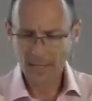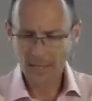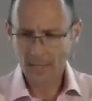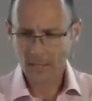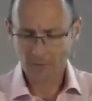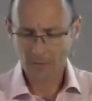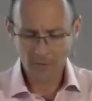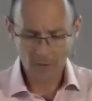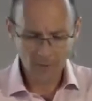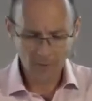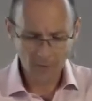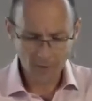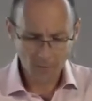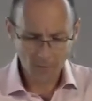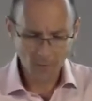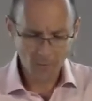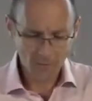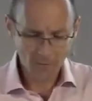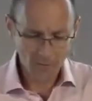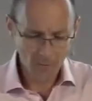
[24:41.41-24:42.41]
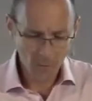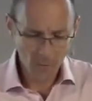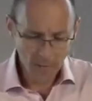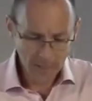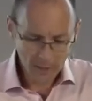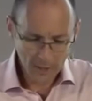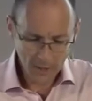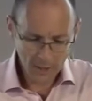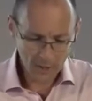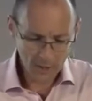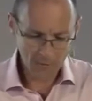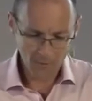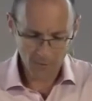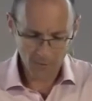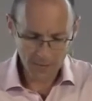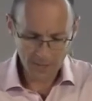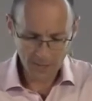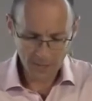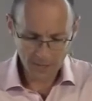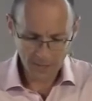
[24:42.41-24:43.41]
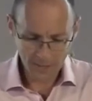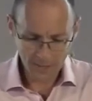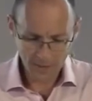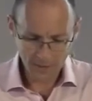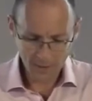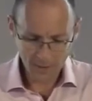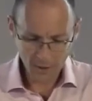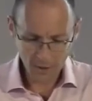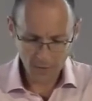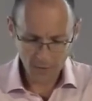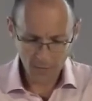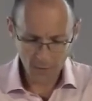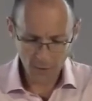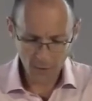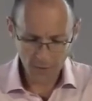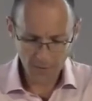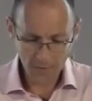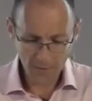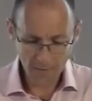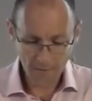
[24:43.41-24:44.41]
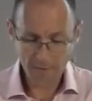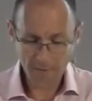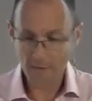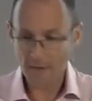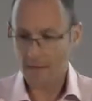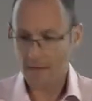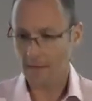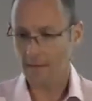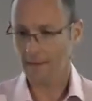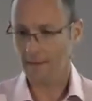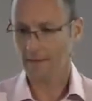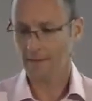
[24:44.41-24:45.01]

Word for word: you've done the, the Which research, you've ordered the thing.